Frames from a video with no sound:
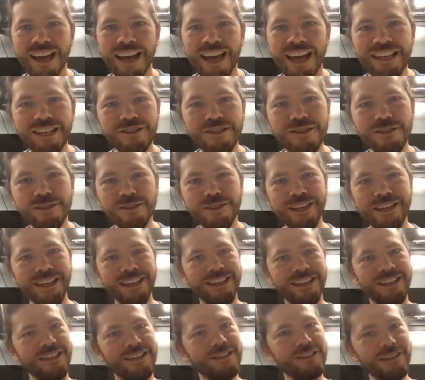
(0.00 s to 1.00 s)
And you just look at
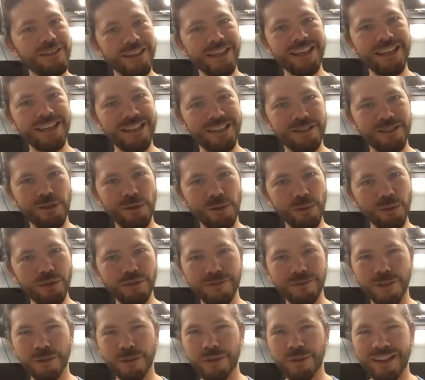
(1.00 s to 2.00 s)
it, you look at a tool
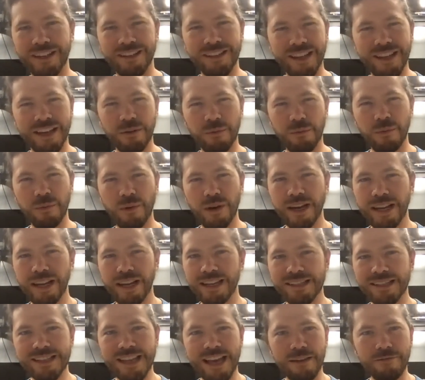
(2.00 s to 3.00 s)
for a while, you're like, what
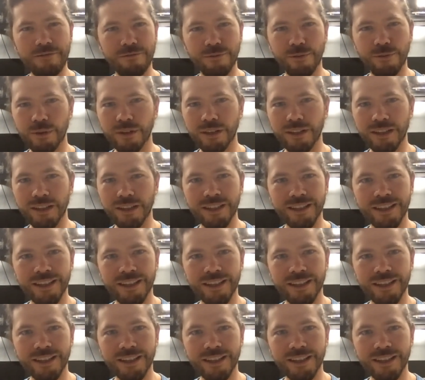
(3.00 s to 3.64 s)
is that for?